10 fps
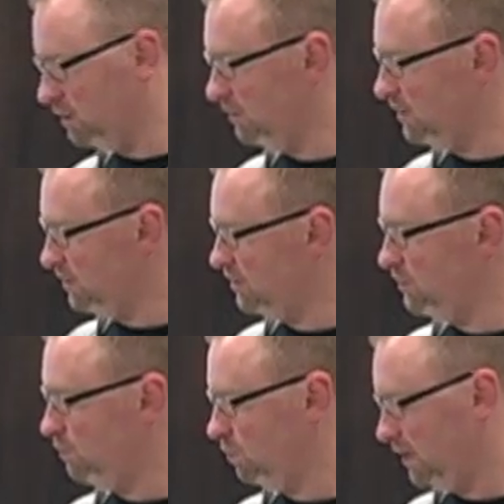but this
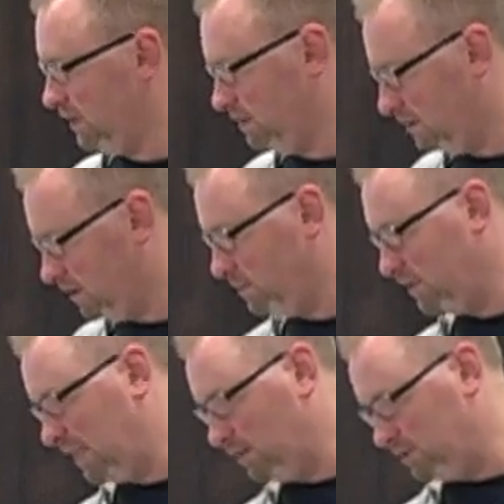is what comes
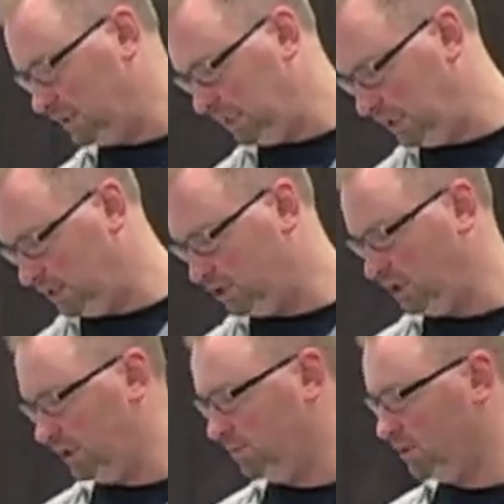down to the heating
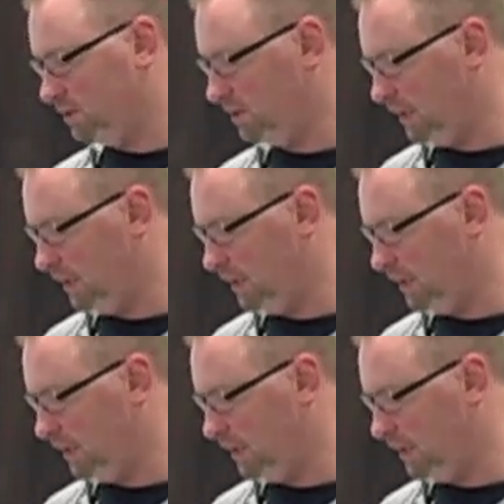chamber